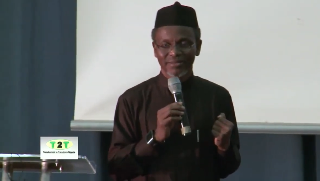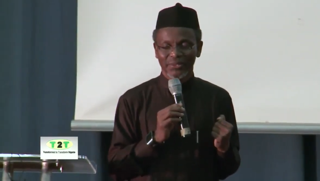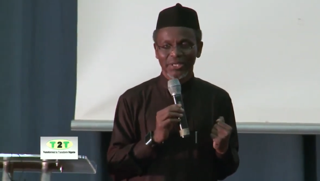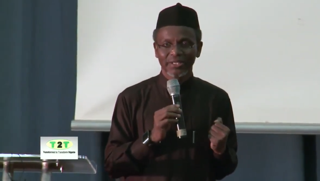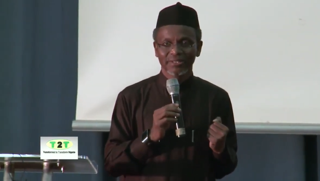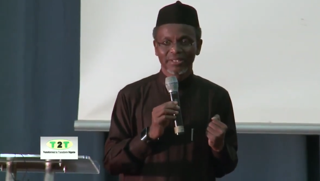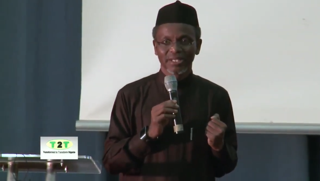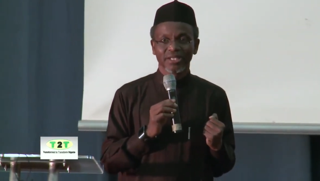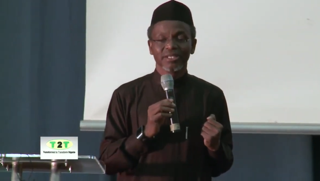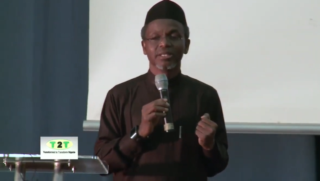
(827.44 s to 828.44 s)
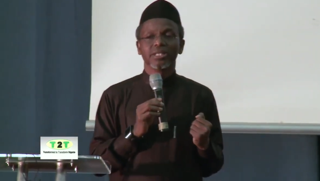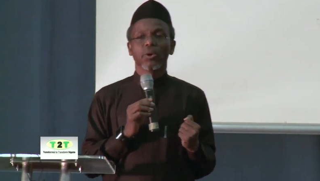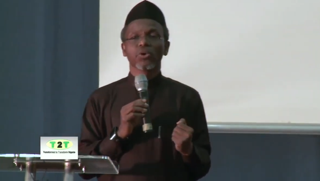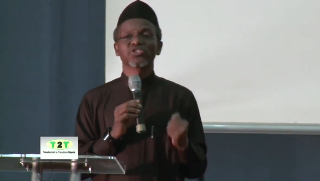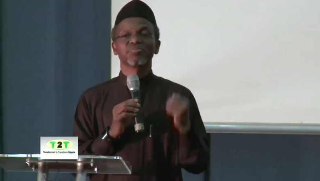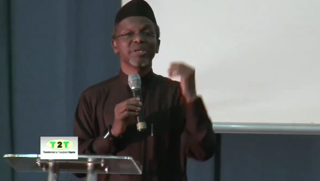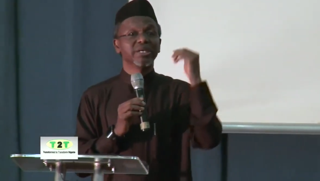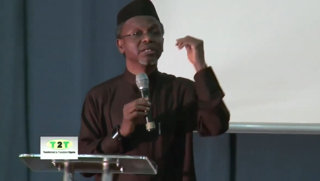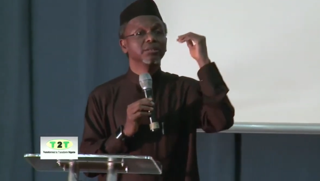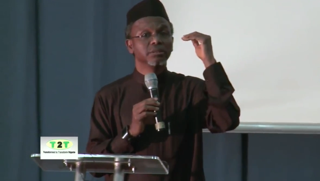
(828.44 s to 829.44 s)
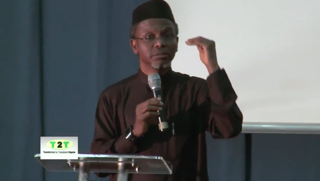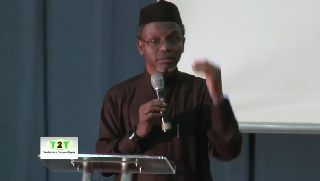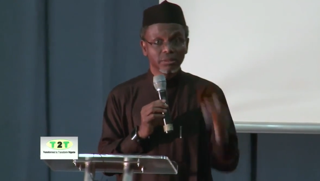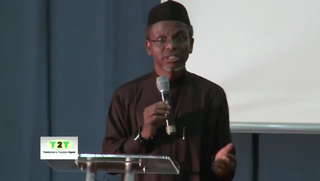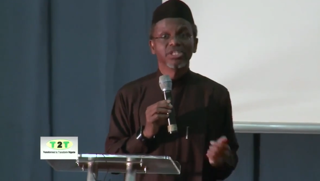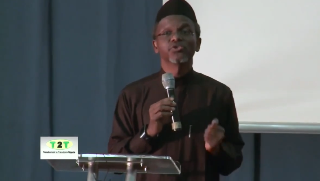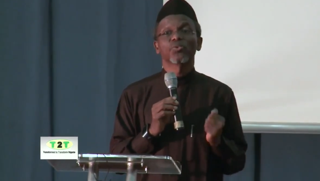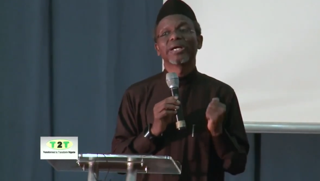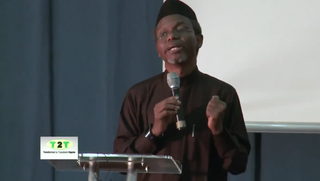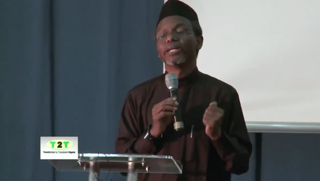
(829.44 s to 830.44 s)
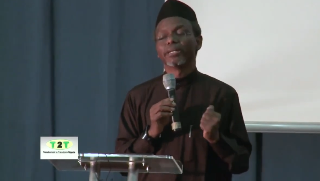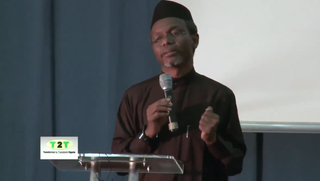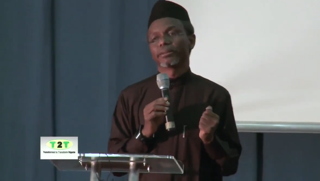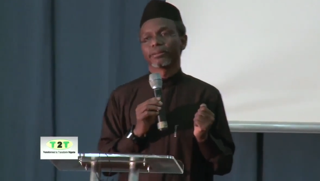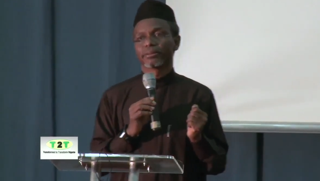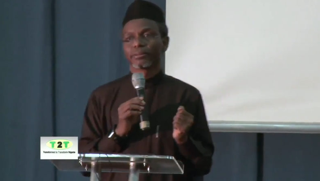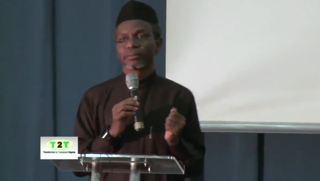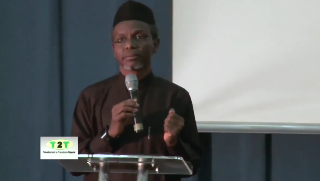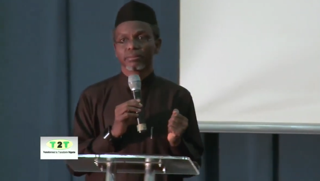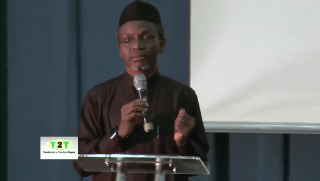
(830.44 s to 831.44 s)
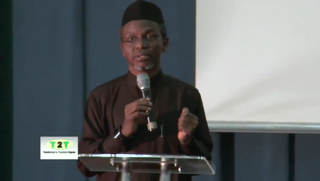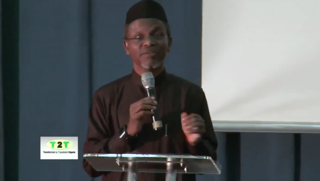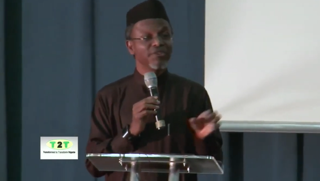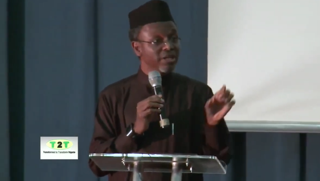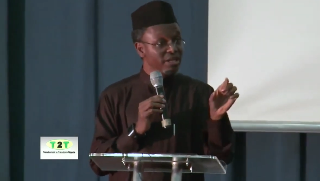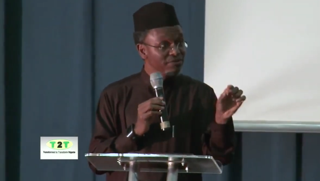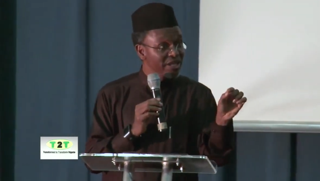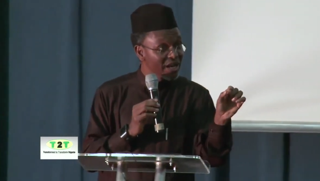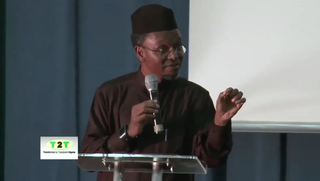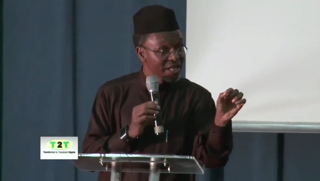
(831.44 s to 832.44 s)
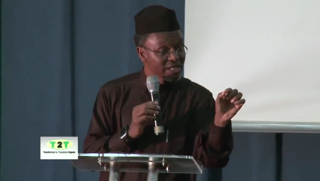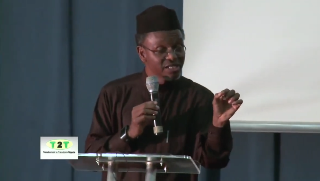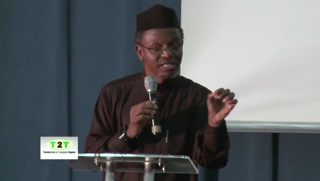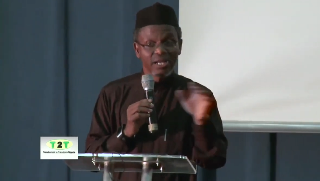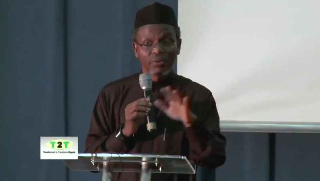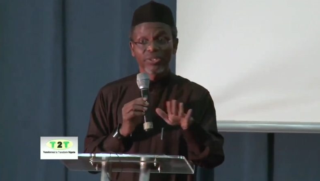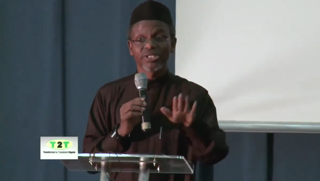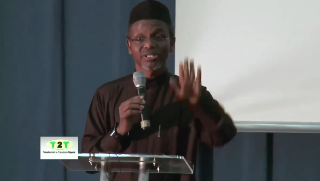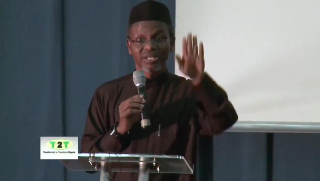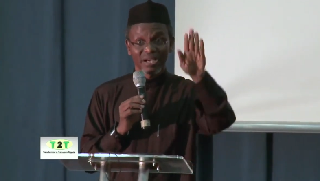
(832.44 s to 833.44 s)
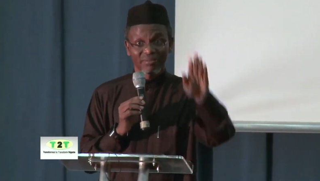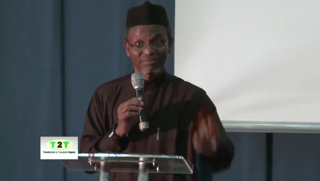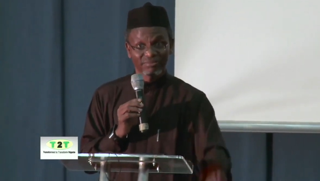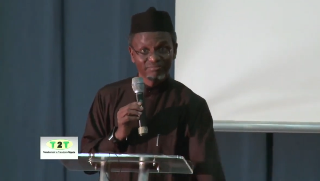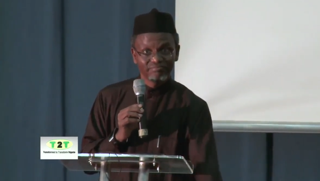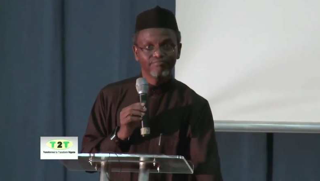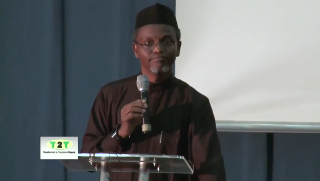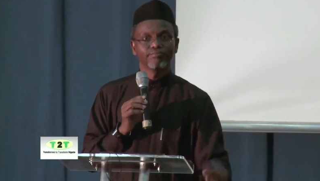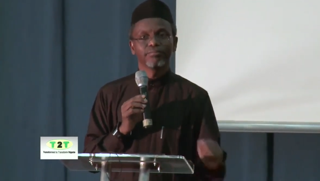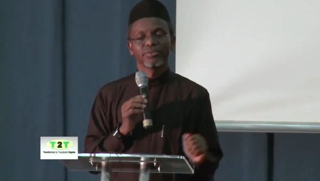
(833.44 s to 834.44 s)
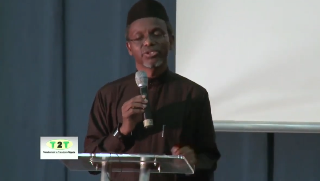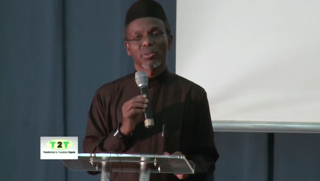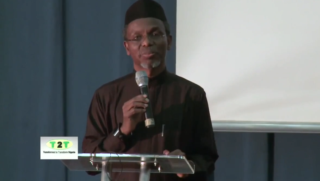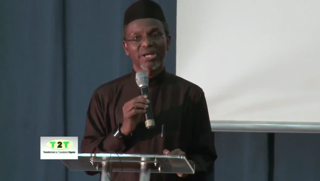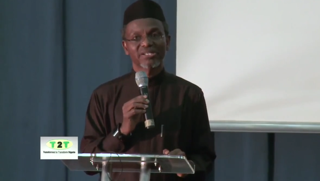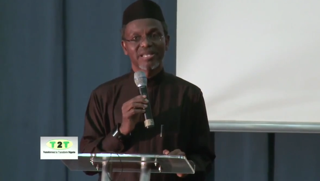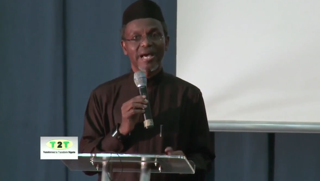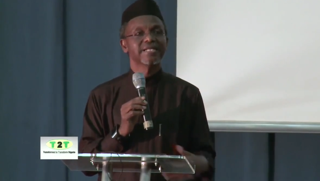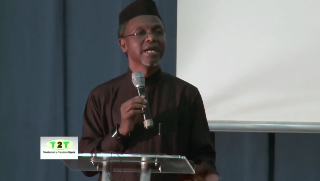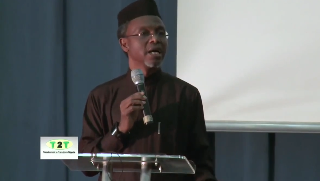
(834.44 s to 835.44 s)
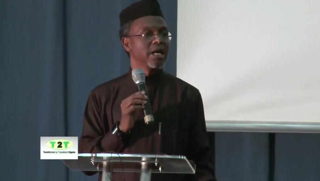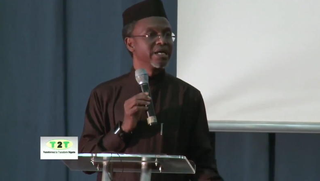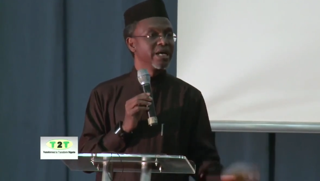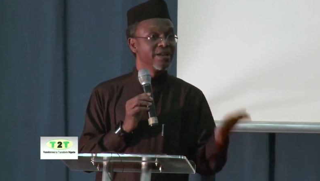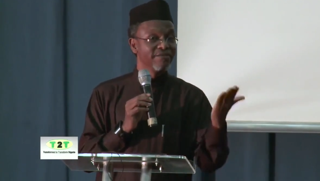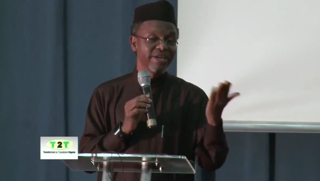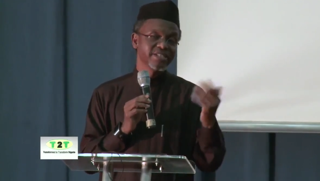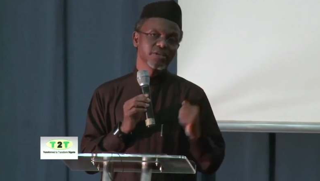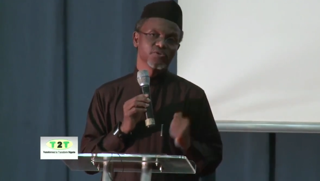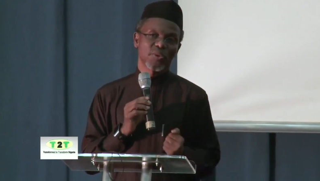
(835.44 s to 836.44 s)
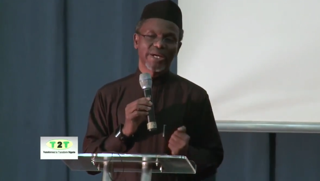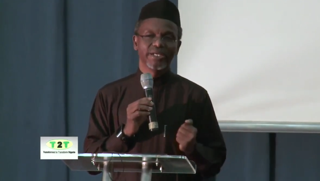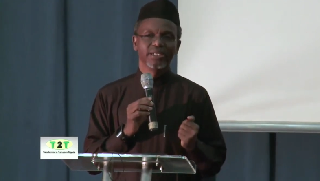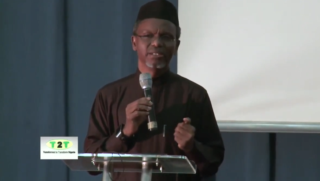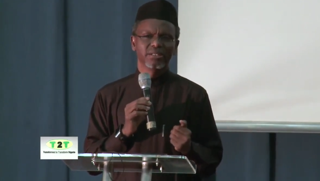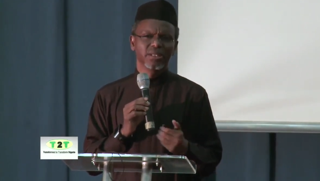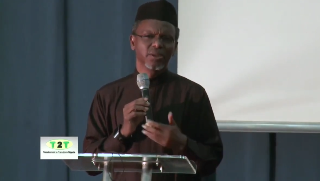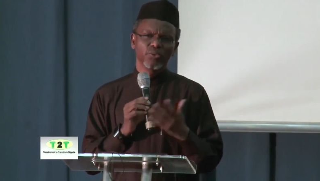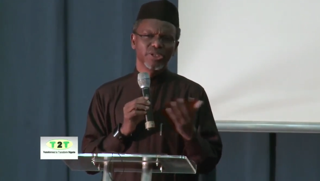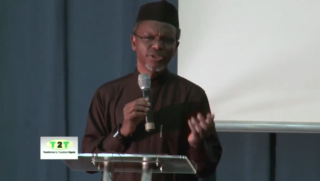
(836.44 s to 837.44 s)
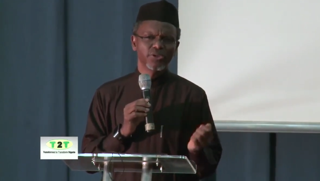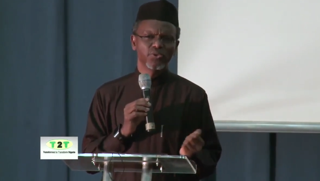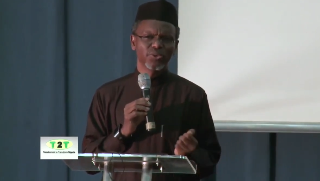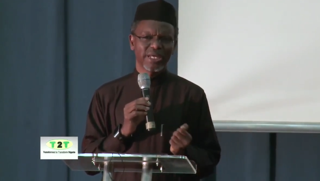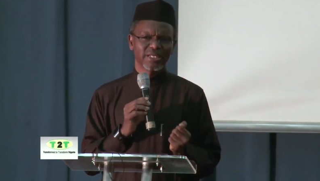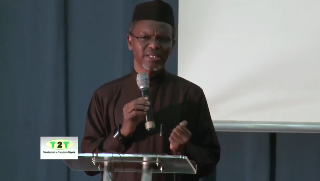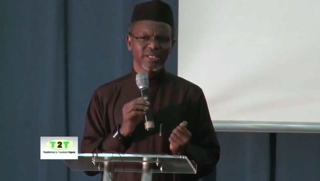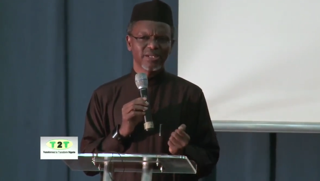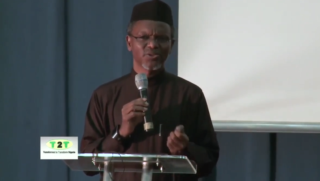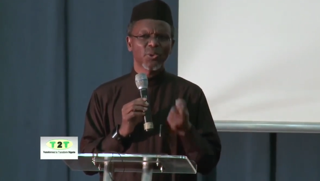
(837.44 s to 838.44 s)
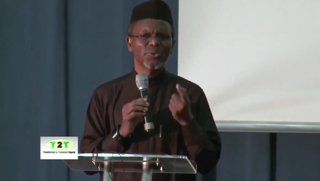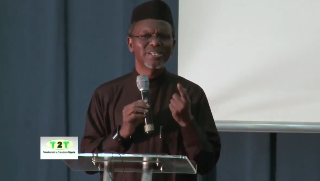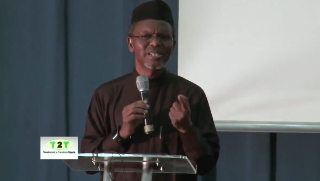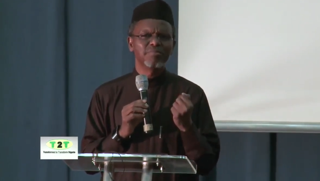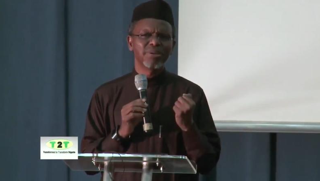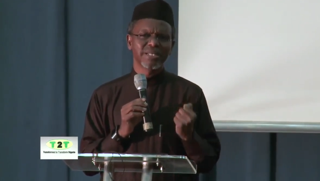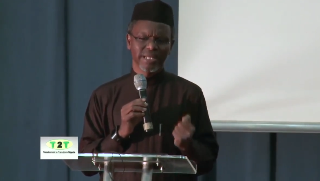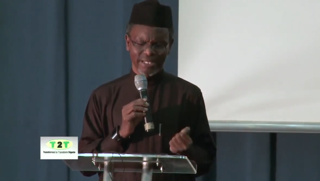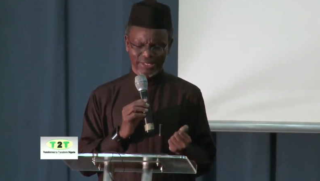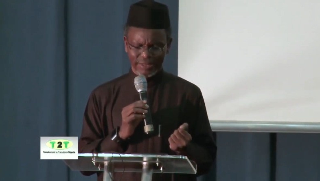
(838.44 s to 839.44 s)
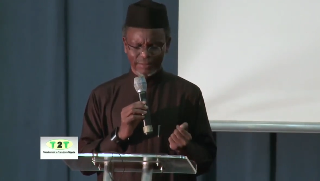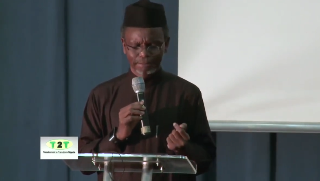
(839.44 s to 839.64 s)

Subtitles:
Okay? They all speak Kiswahili. Even if they have their little languages, they have suppressed that and elevated Swahili. We didn't do that in Nigeria. So we didn't build a nation.